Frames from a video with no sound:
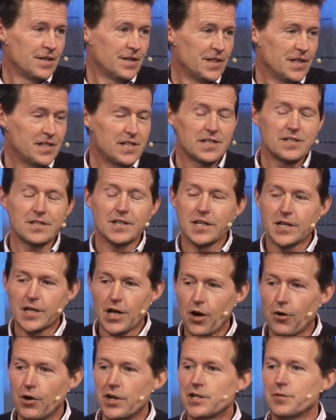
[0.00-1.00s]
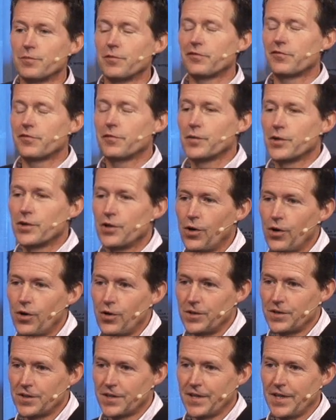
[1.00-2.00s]
This is an encouragement from
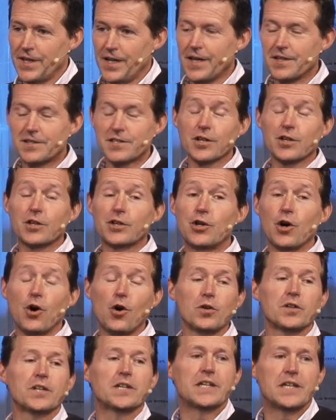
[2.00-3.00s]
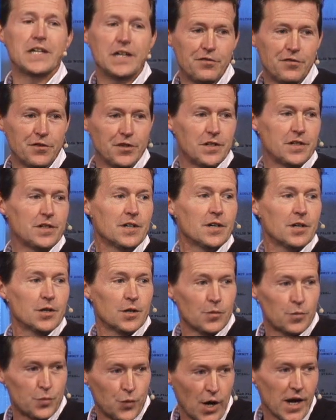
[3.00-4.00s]
God. It's a God-given
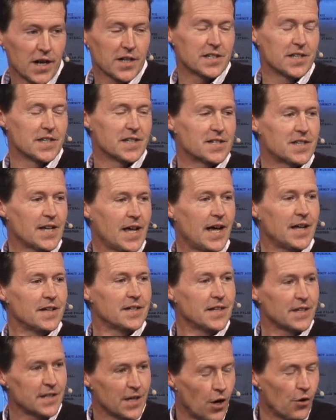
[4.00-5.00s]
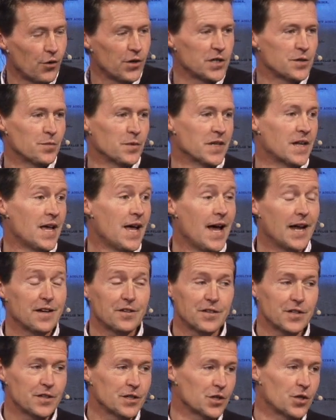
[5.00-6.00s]
practice and encouragement.
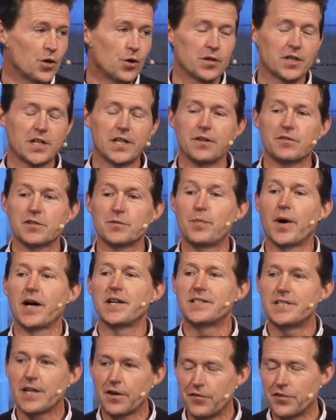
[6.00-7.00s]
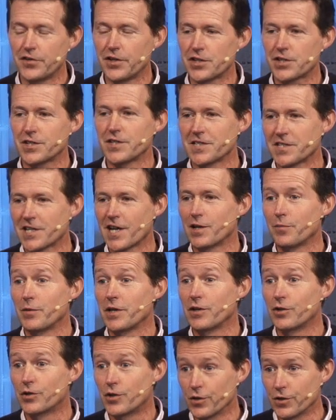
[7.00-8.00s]
Anything that God gives, by definition, is going to be
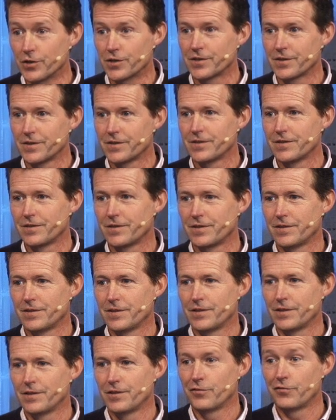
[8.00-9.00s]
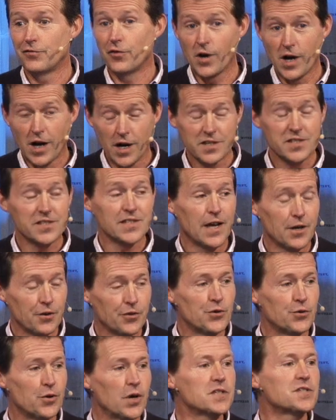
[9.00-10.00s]
good for us and
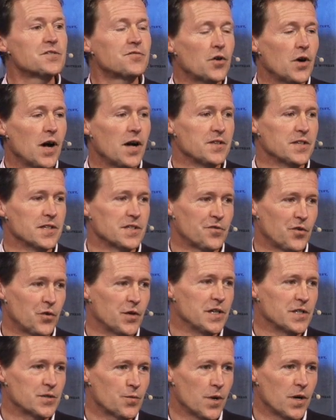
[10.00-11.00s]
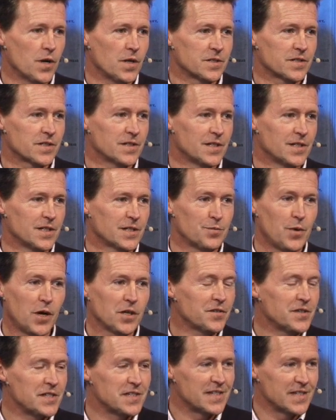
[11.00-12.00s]
through us, for others, for his world. It's
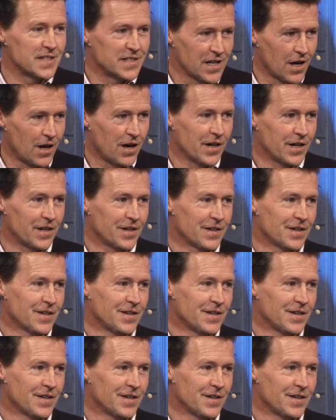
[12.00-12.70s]
part of his design.